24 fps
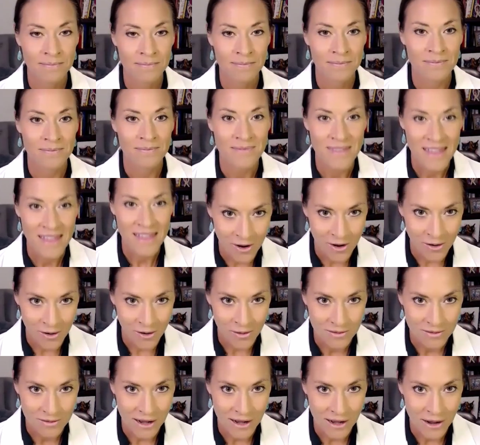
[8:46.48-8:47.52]

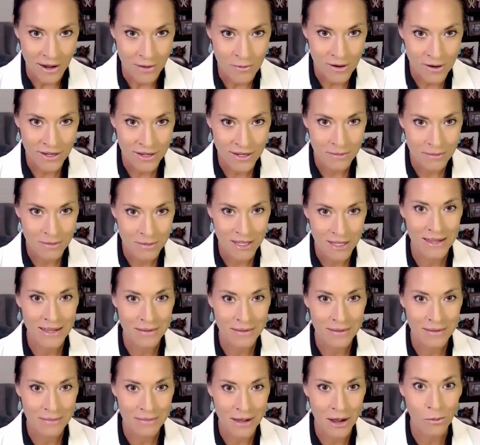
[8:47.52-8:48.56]
Now, I want you to be thinking
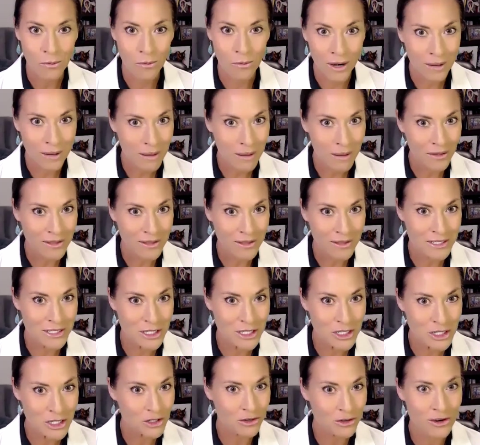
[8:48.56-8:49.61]
about, what about all the
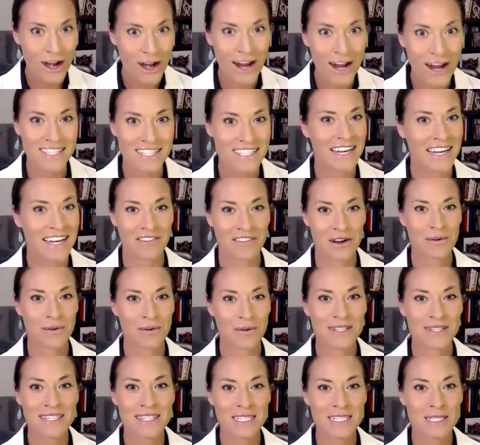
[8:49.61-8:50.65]
stress that
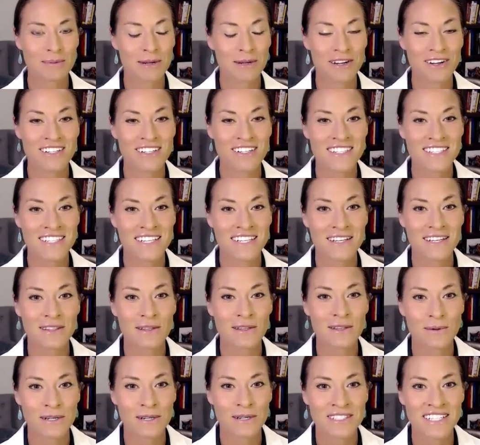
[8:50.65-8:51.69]
everyone's experiencing in the
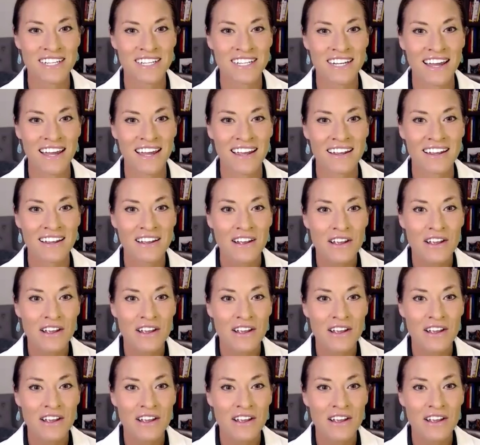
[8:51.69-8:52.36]
world today?